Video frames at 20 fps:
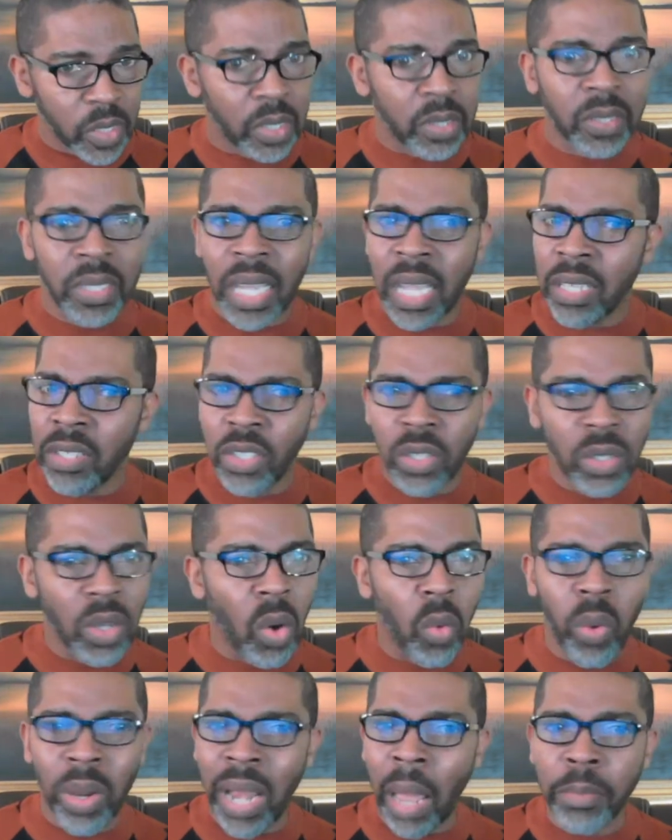and say, you
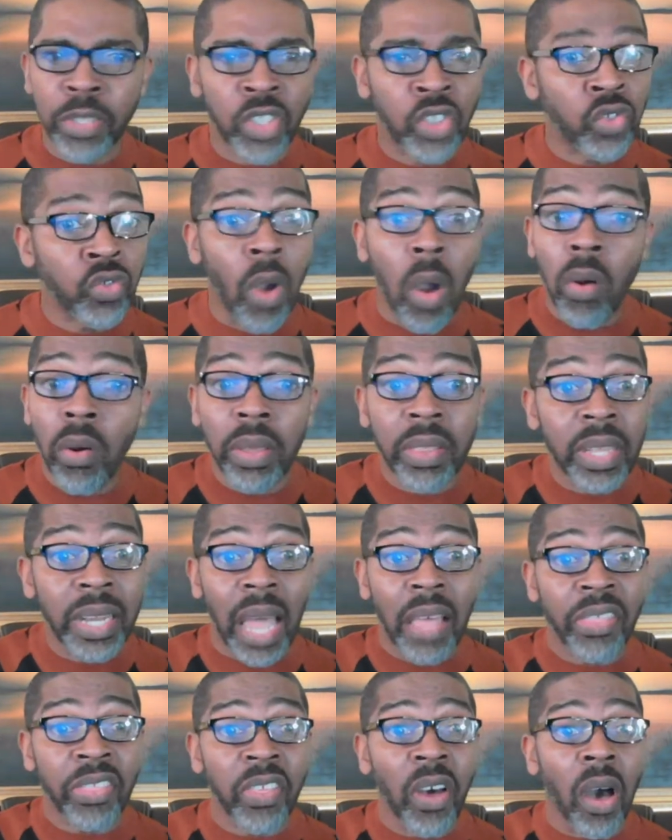know what? I'm stronger than
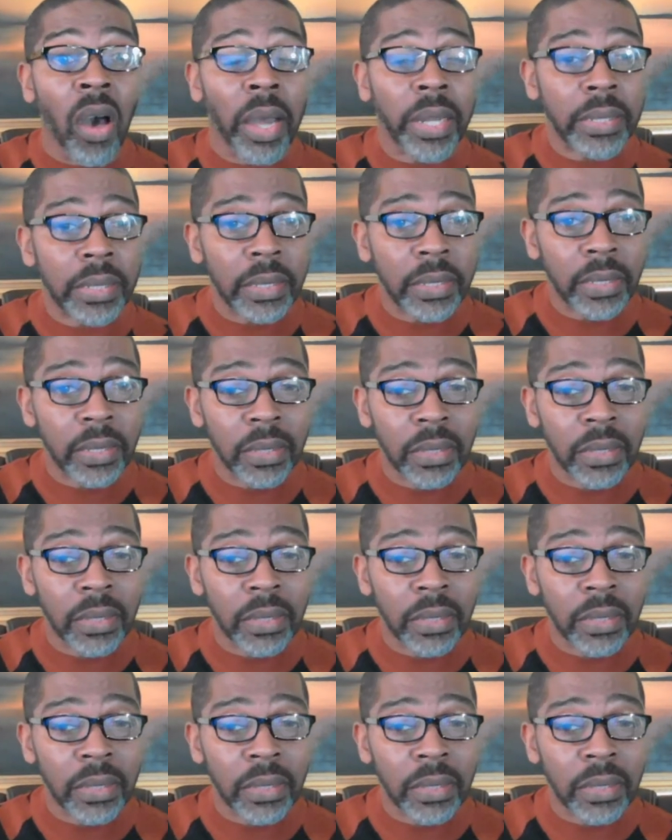I thought